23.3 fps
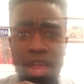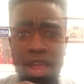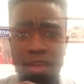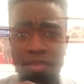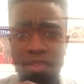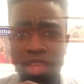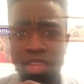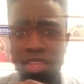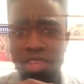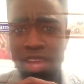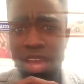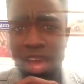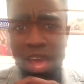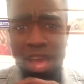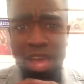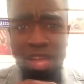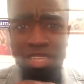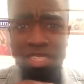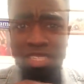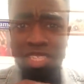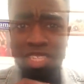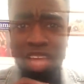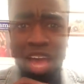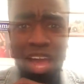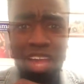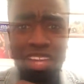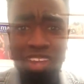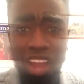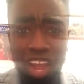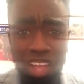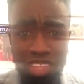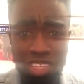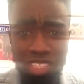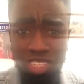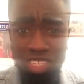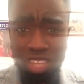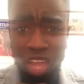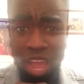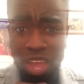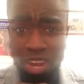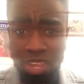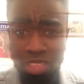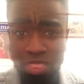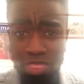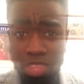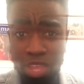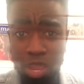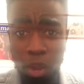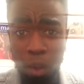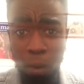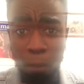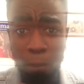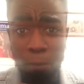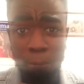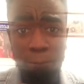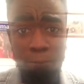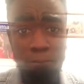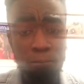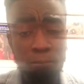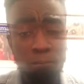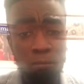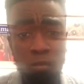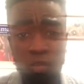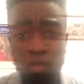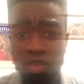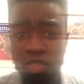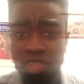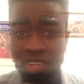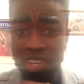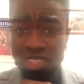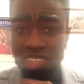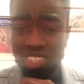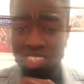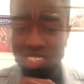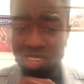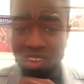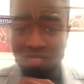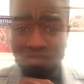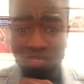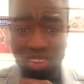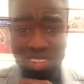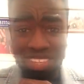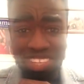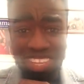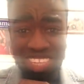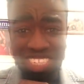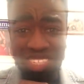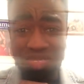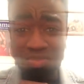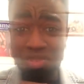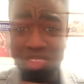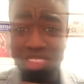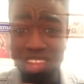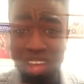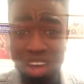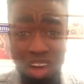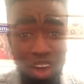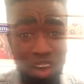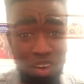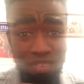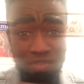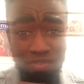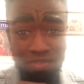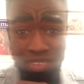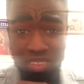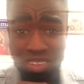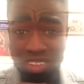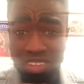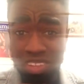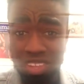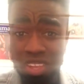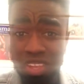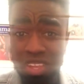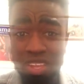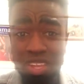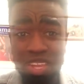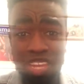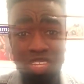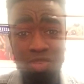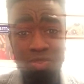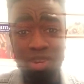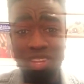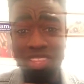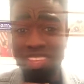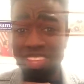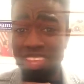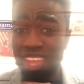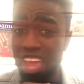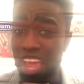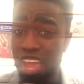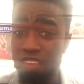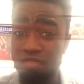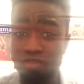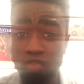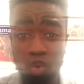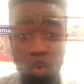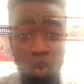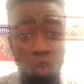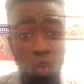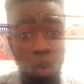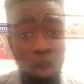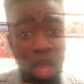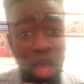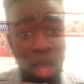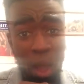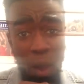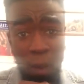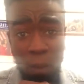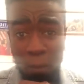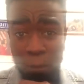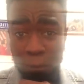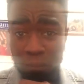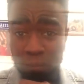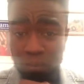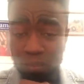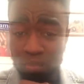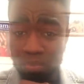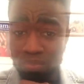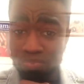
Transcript: And then you got Ty Dolla $ign in there. It's good to see him finally get some love. He's been in the game for a while.